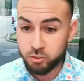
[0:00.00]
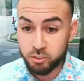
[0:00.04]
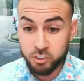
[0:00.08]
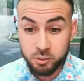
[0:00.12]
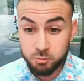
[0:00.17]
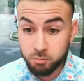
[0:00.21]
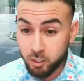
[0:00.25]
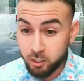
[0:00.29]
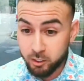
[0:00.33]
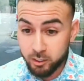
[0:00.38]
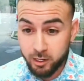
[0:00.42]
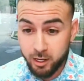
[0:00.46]

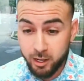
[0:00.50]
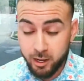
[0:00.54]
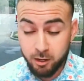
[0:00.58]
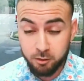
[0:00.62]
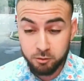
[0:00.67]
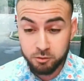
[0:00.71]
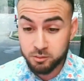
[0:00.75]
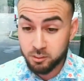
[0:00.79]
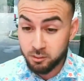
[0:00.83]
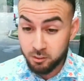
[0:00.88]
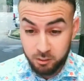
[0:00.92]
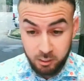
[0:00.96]
just bought a
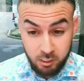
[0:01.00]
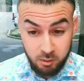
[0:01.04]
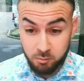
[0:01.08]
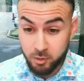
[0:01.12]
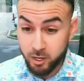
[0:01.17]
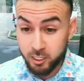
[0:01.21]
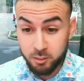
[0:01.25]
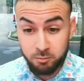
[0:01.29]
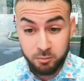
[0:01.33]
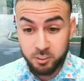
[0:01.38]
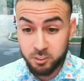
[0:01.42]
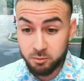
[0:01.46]
house. It
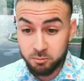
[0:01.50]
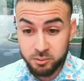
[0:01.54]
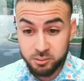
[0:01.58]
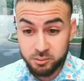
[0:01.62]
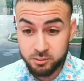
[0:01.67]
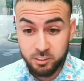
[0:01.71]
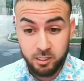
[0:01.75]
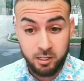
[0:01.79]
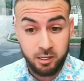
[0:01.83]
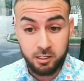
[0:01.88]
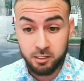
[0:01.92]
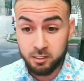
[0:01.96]
might've been a
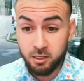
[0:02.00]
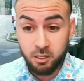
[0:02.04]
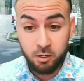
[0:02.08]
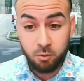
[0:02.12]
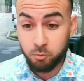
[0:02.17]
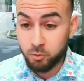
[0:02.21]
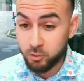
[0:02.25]
mistake.